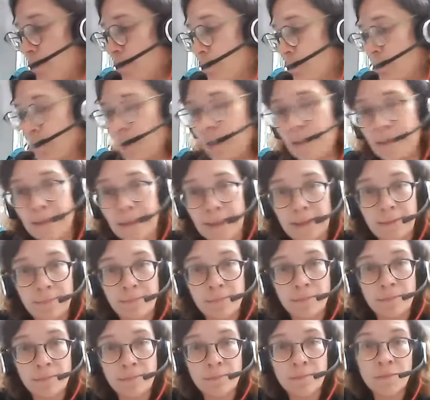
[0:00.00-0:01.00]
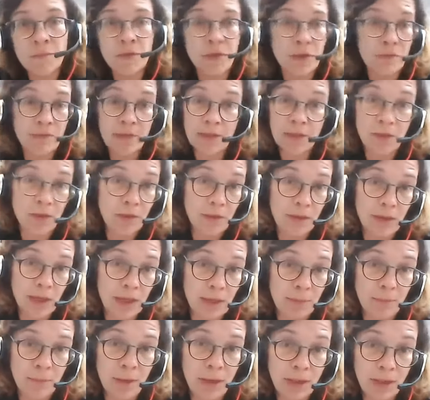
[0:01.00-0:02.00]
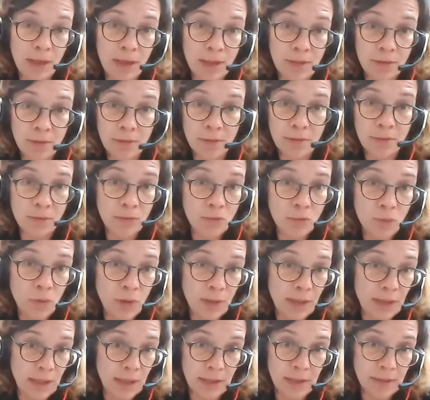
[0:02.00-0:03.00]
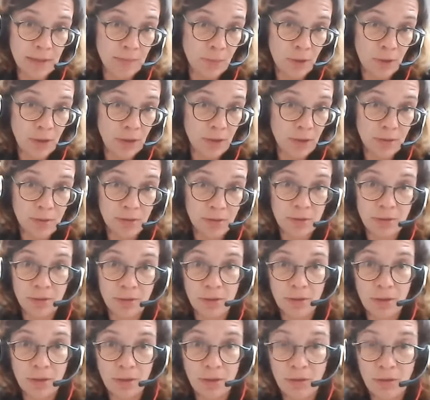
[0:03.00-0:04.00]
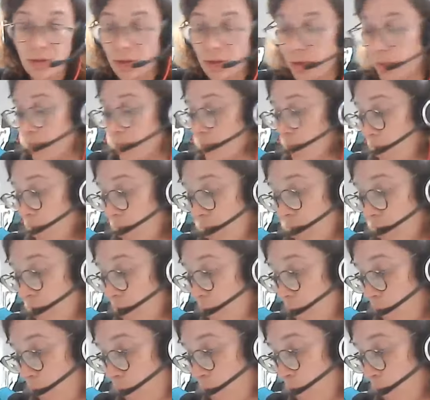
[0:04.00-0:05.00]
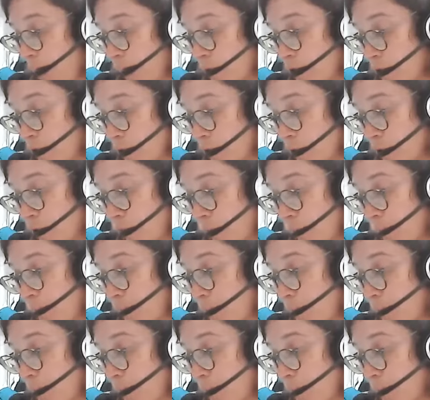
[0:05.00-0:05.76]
breeding. So they don't get any cuddles, walkies, bones, or love or affection, no.